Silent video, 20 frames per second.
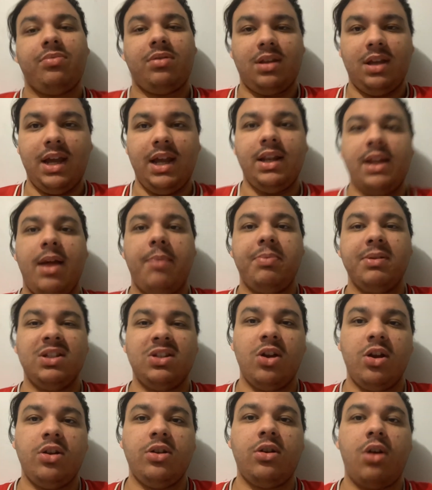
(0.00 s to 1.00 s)
in
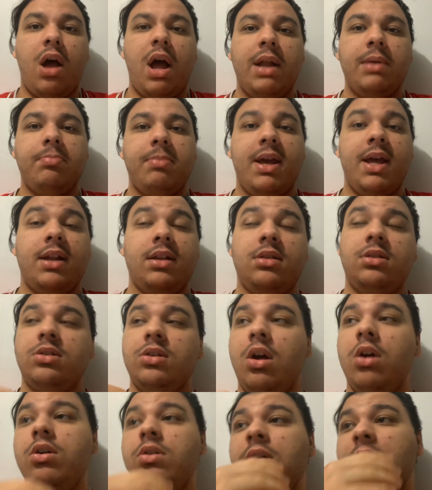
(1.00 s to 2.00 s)
episode 9, man.
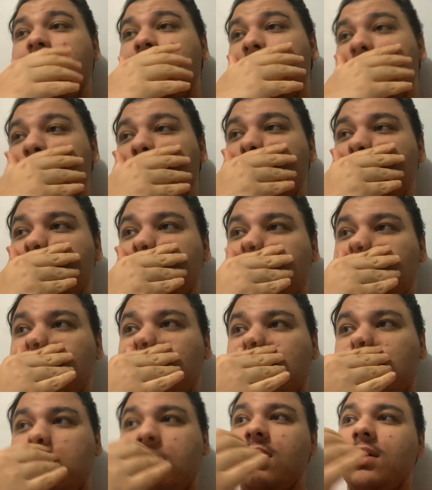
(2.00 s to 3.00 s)
So
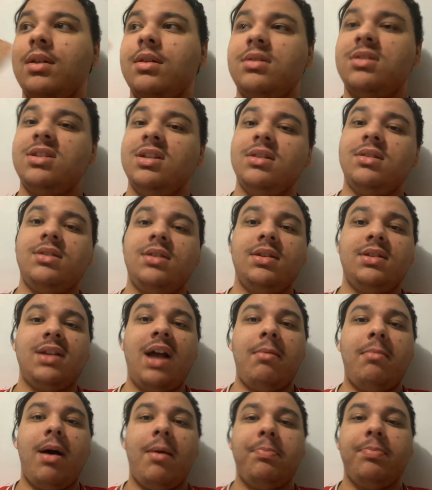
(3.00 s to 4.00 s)
to
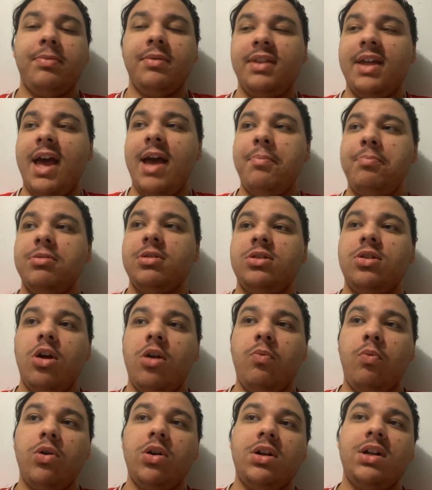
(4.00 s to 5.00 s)
sum up the
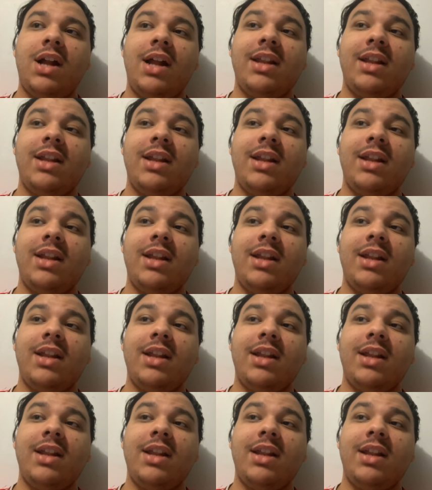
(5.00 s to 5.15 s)
episode, what I